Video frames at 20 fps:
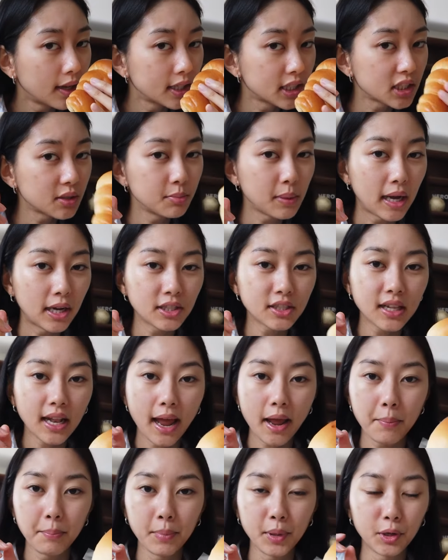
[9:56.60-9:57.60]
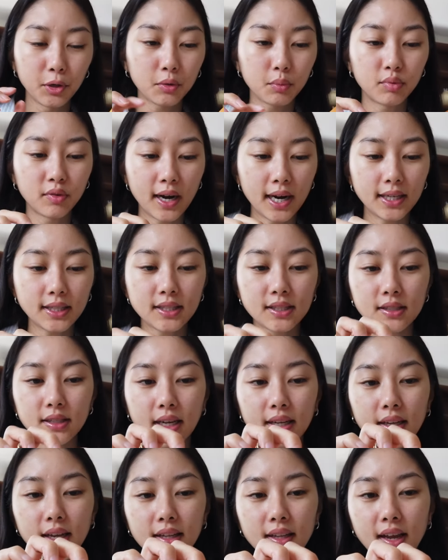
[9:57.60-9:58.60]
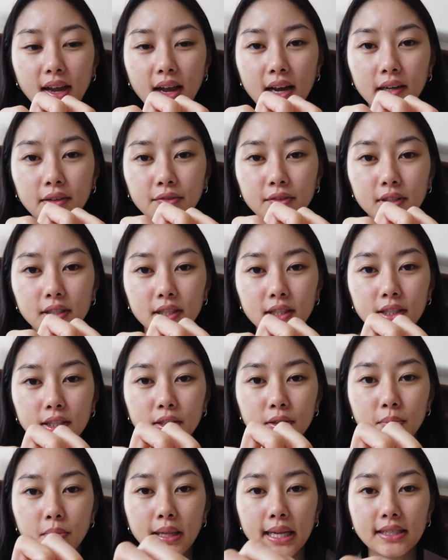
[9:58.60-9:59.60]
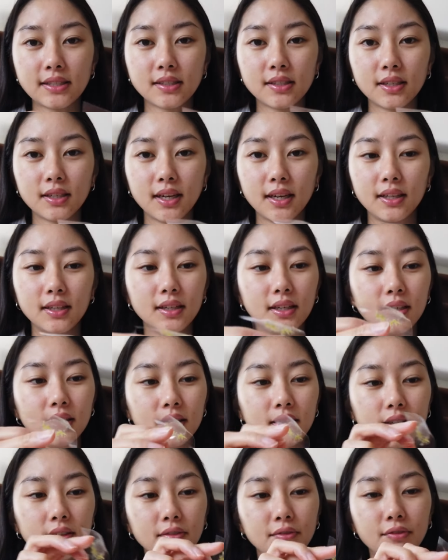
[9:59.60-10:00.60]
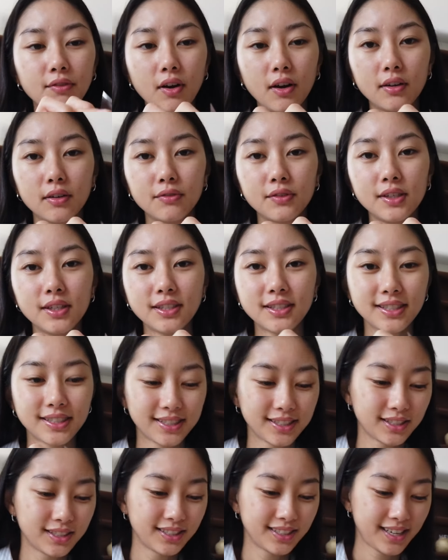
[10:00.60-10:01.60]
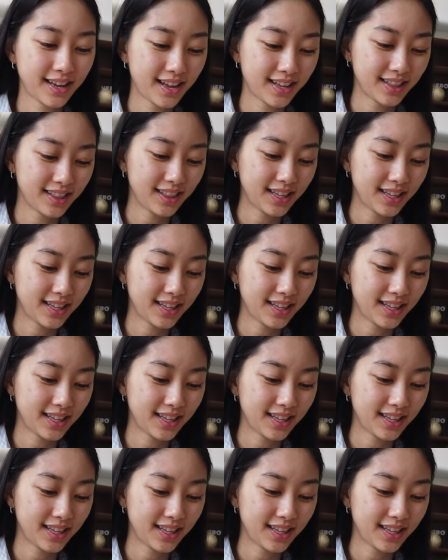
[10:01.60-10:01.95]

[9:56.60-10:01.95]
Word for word: It smells like milk rats, and then they have a little plastic in front of this.